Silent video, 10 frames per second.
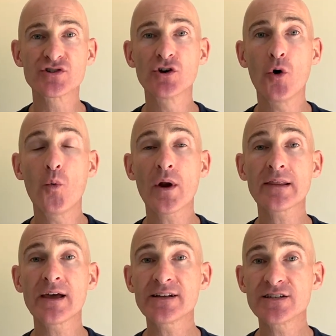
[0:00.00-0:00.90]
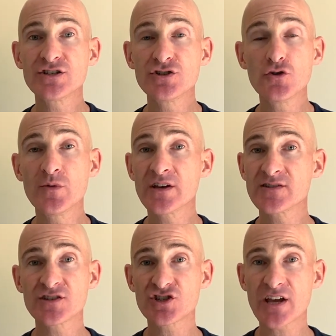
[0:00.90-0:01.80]
So what I'd like to do,
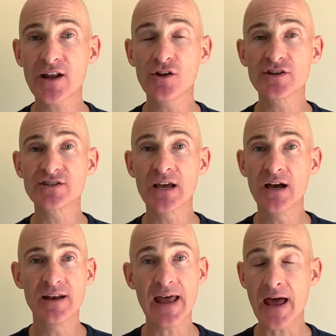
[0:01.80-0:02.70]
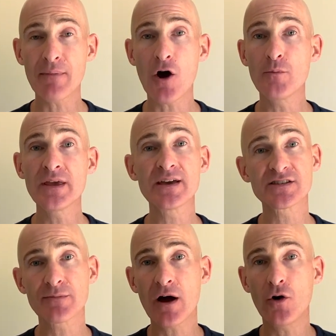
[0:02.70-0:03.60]
because this channel is not about me,
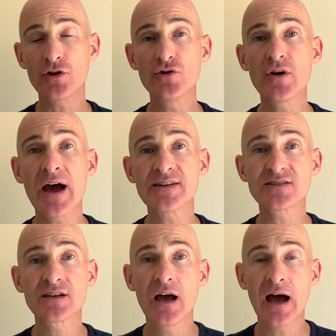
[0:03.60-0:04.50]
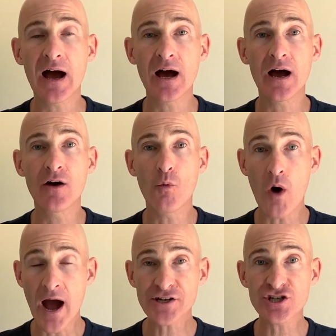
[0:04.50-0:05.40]
it's about you guys uh,
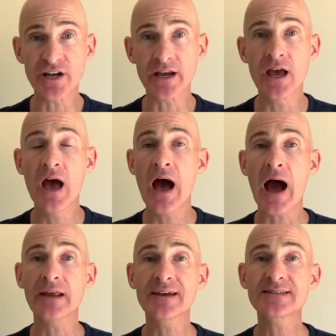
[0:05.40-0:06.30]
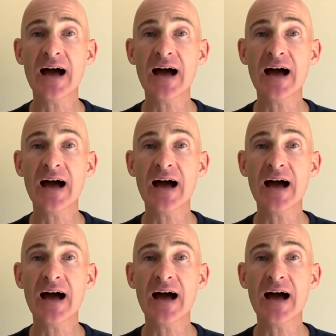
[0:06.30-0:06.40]
watching, I'd like to